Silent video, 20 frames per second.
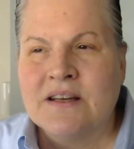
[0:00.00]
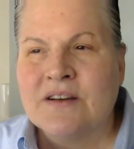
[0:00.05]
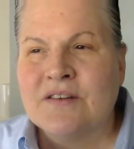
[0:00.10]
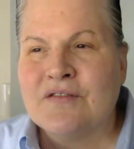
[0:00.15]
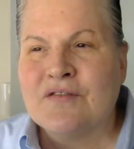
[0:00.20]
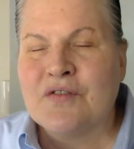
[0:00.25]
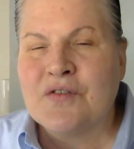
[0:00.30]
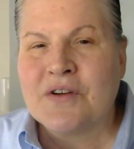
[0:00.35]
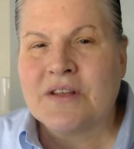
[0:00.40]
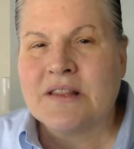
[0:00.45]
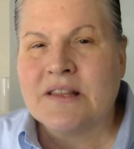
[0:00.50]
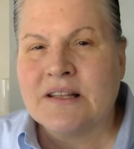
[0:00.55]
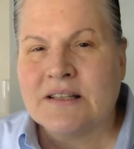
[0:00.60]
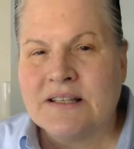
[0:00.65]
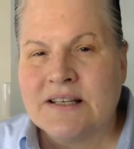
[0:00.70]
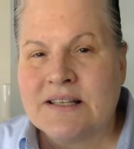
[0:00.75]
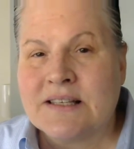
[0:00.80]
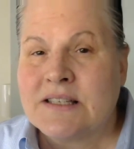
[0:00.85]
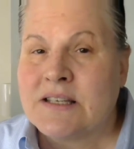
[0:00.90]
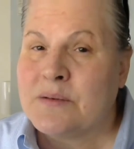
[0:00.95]
for the
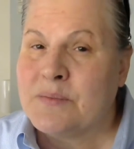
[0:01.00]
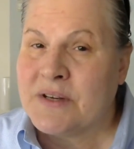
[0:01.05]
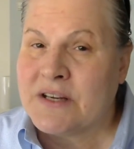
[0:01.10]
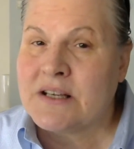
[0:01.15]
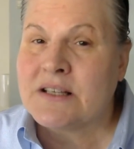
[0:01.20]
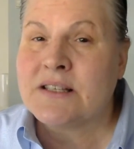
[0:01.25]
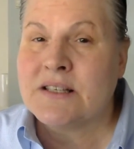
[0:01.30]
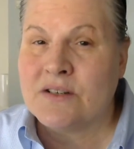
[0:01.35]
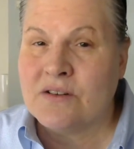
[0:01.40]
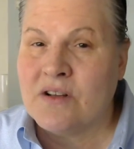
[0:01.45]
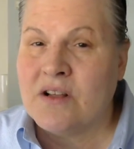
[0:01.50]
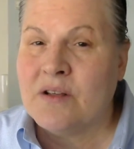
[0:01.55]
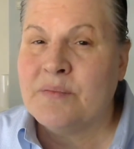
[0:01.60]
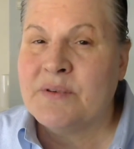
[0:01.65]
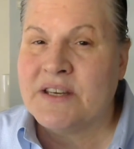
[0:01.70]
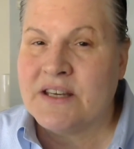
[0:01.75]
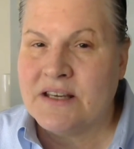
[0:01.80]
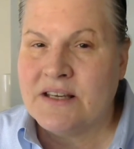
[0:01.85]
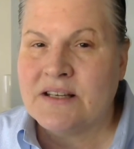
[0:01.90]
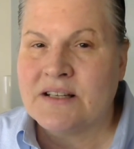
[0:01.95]
listed, because it all
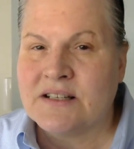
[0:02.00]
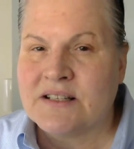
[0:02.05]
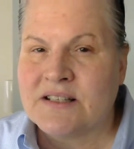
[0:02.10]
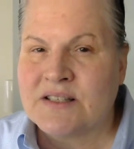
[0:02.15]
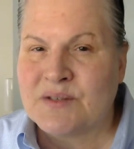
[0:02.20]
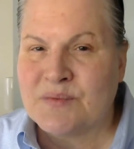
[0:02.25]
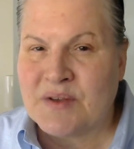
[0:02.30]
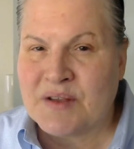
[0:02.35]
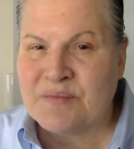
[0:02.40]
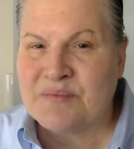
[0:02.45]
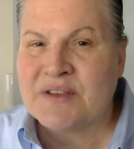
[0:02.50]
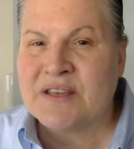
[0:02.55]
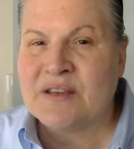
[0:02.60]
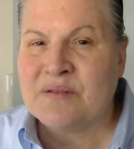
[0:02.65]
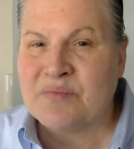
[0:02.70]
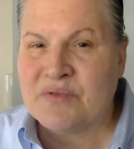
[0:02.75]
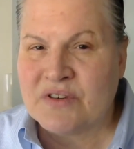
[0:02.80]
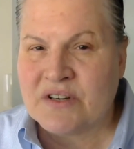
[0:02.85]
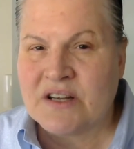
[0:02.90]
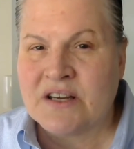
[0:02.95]
begins by being
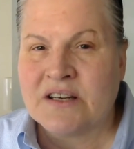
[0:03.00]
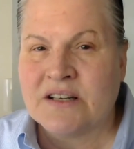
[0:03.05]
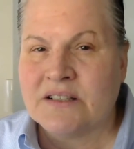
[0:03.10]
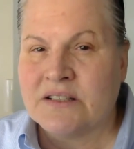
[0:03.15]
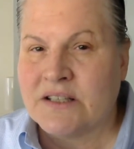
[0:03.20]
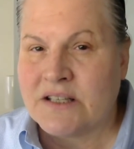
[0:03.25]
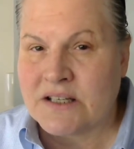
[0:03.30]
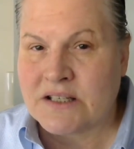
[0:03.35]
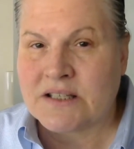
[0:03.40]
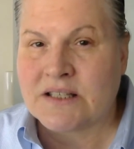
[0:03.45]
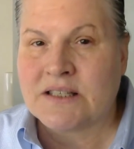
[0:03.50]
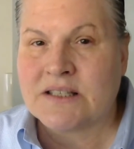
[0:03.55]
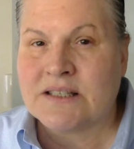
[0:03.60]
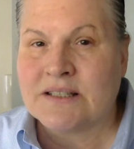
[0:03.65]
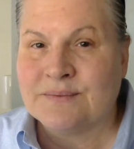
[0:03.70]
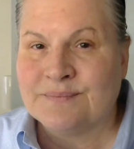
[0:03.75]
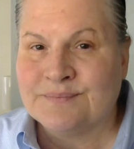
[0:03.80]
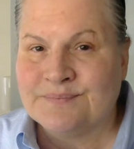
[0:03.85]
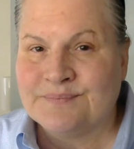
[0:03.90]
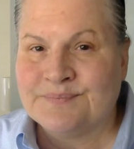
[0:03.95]
put on a
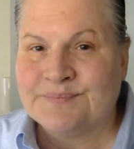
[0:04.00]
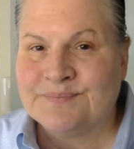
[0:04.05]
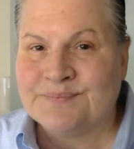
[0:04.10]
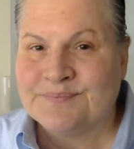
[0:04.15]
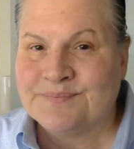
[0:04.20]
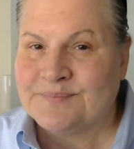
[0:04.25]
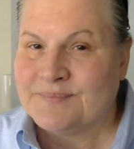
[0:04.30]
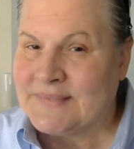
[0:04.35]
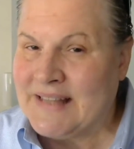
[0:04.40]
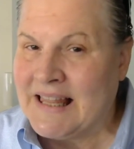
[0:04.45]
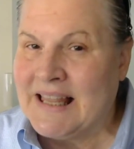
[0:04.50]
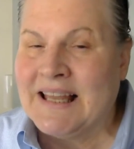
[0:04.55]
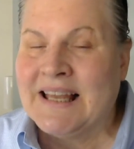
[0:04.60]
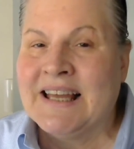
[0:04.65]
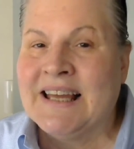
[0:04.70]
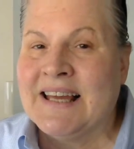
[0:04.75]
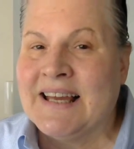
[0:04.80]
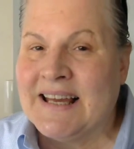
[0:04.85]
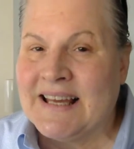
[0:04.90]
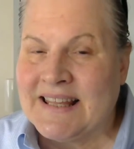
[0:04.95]
list.
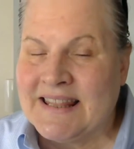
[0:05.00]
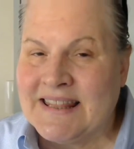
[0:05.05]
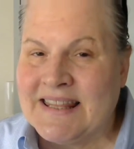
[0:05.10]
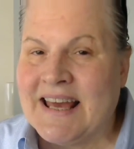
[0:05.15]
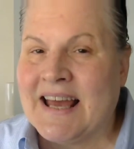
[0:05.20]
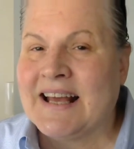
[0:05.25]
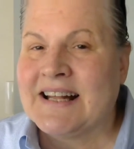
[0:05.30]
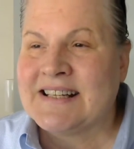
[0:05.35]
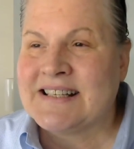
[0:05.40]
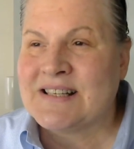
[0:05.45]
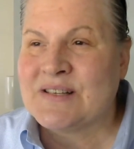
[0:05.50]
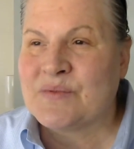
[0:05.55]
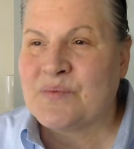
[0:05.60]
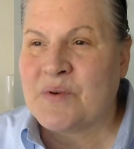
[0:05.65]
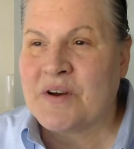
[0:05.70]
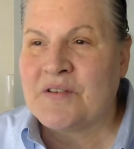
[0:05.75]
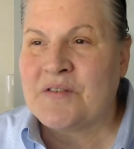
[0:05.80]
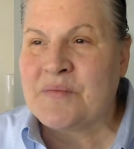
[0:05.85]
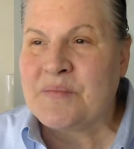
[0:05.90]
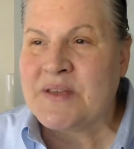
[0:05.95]
And that's
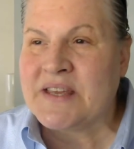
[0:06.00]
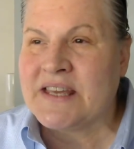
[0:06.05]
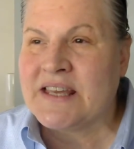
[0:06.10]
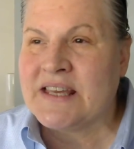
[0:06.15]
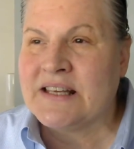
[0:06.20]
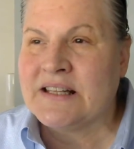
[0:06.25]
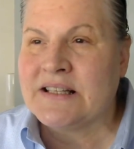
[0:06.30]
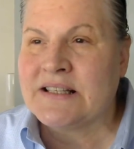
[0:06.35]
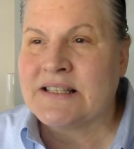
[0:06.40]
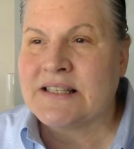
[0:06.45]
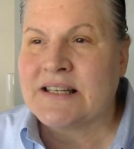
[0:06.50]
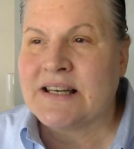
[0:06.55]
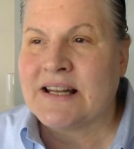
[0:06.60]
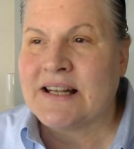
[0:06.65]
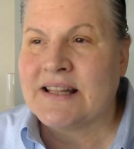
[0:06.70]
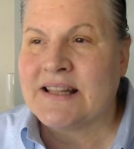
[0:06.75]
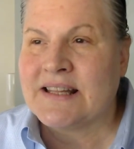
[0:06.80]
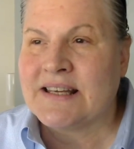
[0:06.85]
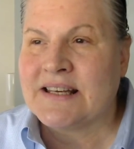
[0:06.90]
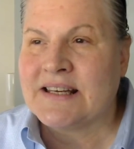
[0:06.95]
where it begins. And I
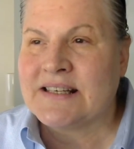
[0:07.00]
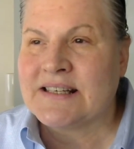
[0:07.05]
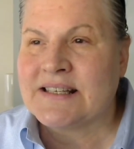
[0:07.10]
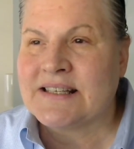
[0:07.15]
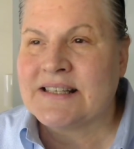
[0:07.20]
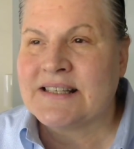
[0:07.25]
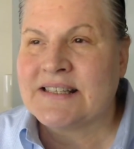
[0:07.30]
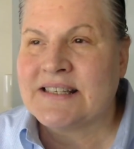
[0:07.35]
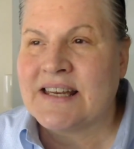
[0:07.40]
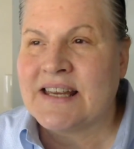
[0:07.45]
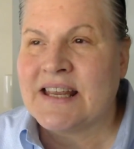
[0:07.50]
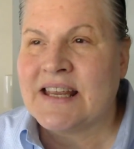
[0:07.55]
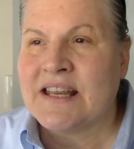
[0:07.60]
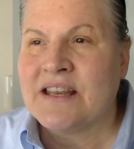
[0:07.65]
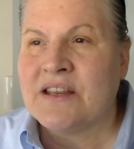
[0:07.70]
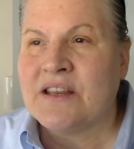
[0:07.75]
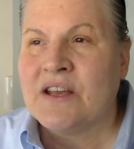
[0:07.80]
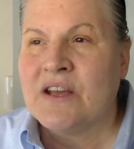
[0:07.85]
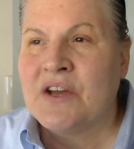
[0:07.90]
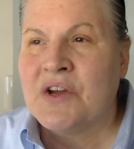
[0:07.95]
think to
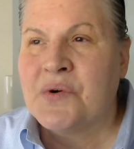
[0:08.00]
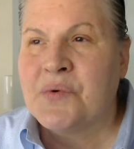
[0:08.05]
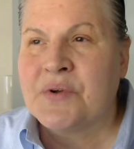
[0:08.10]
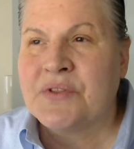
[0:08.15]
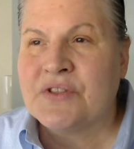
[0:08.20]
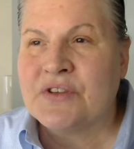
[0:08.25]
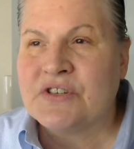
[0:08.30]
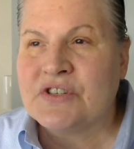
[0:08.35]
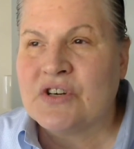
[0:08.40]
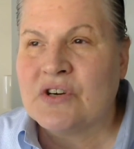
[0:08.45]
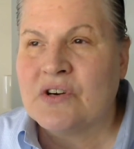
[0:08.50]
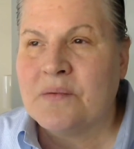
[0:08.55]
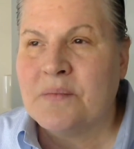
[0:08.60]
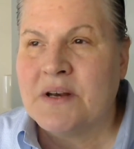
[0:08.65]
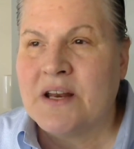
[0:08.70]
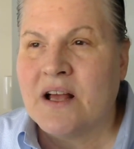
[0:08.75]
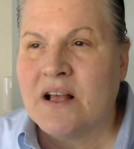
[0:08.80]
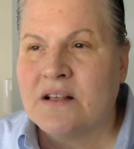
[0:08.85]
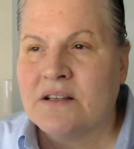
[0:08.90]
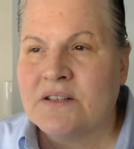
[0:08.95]
stay with the
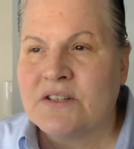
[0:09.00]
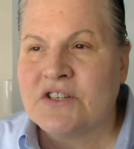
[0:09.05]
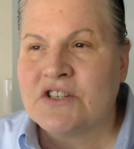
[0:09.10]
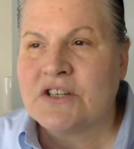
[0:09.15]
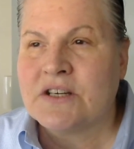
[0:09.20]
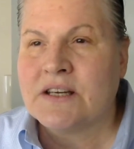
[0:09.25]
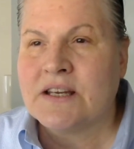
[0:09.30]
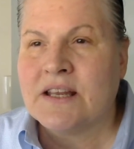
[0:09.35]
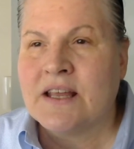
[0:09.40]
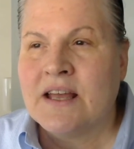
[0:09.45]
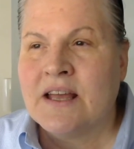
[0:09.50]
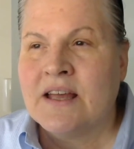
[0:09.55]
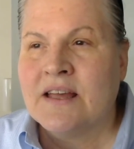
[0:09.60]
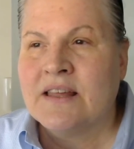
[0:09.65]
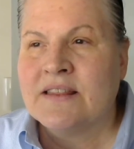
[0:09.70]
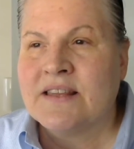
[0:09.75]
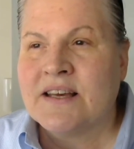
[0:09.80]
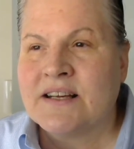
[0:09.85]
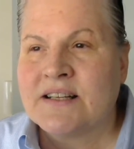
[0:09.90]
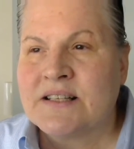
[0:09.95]
terminology
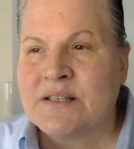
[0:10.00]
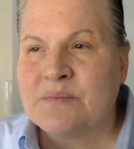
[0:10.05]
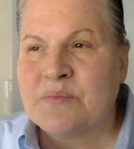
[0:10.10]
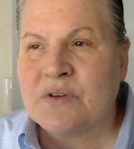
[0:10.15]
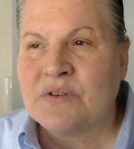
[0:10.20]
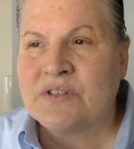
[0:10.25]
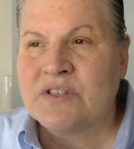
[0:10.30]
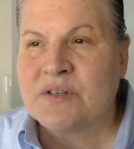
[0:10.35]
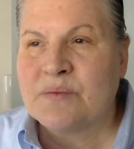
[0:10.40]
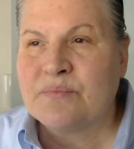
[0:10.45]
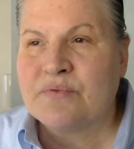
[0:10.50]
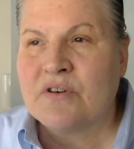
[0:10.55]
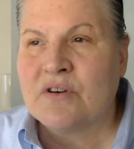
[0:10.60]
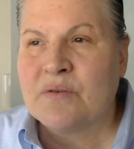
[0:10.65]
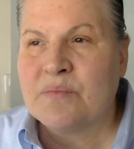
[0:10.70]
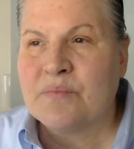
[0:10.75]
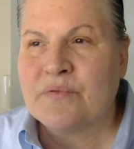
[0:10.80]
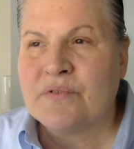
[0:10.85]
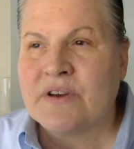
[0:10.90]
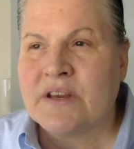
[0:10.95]
that's most
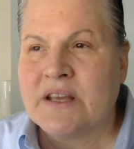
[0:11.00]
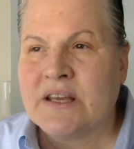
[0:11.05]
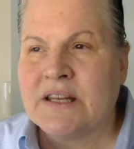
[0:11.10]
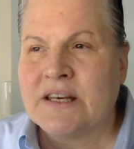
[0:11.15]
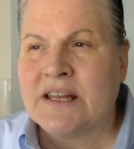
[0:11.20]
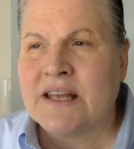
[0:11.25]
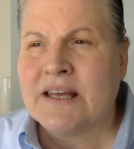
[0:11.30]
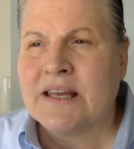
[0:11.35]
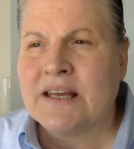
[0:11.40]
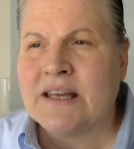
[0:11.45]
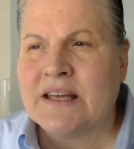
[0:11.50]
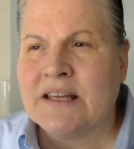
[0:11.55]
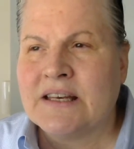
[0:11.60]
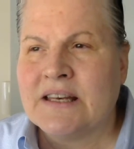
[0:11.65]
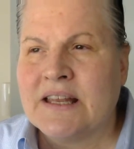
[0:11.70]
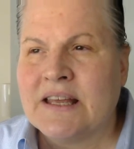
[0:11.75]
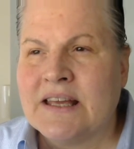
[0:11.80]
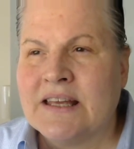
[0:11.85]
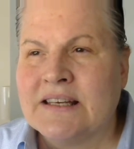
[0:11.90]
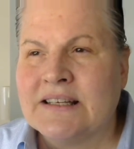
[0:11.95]
appropriate
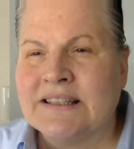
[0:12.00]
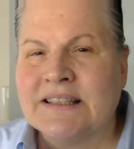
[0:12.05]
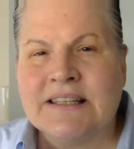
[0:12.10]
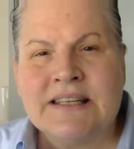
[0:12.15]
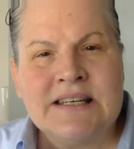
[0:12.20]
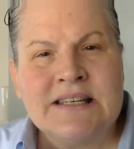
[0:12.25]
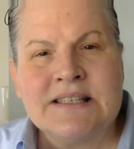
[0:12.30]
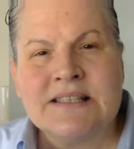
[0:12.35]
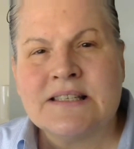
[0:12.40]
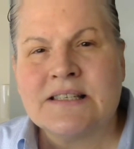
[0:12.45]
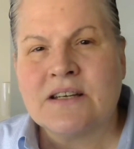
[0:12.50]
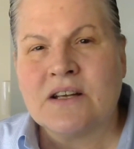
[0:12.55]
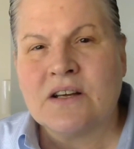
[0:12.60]
and least